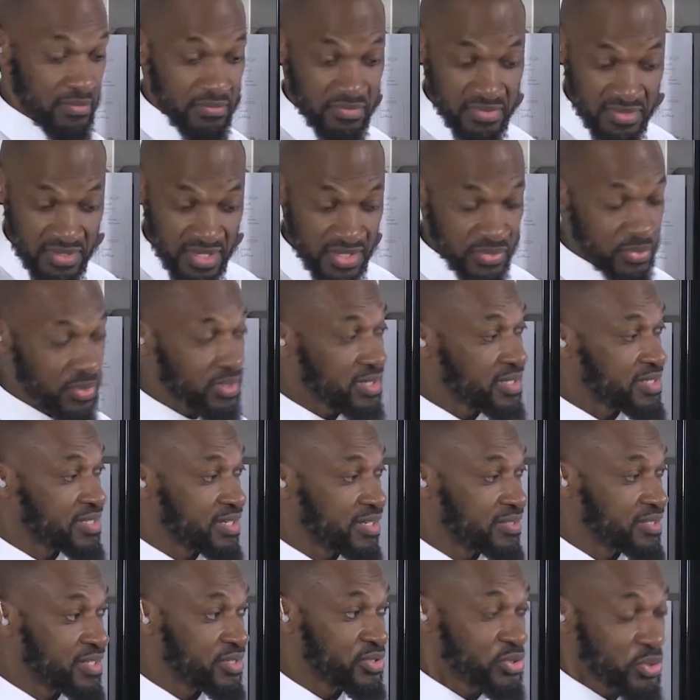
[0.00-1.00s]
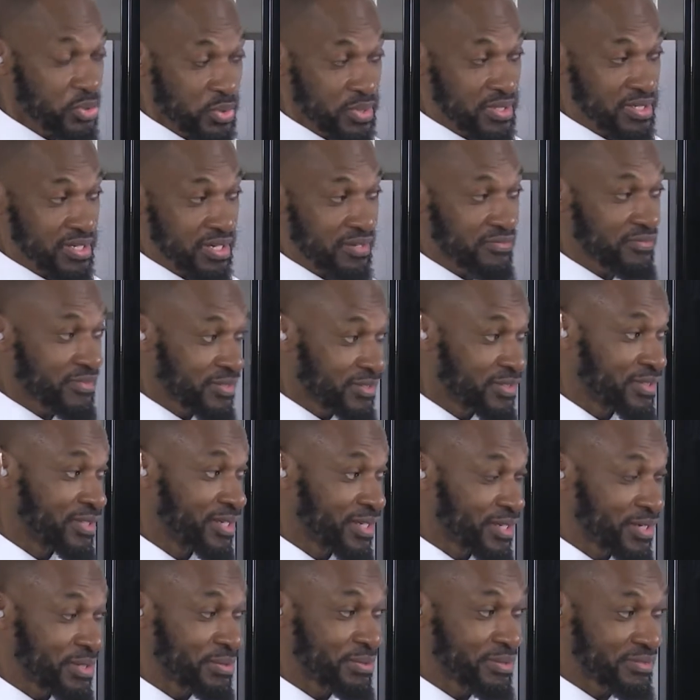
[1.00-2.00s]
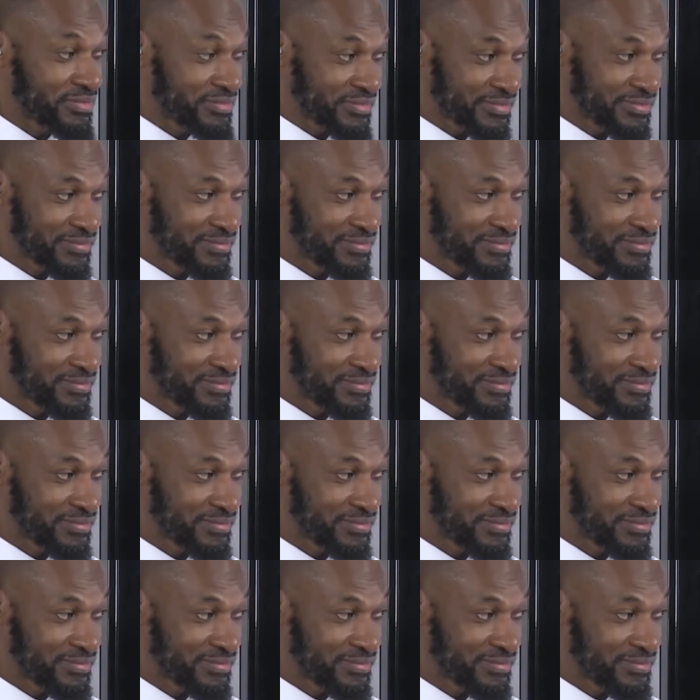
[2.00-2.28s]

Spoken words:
There's two in South London I know of.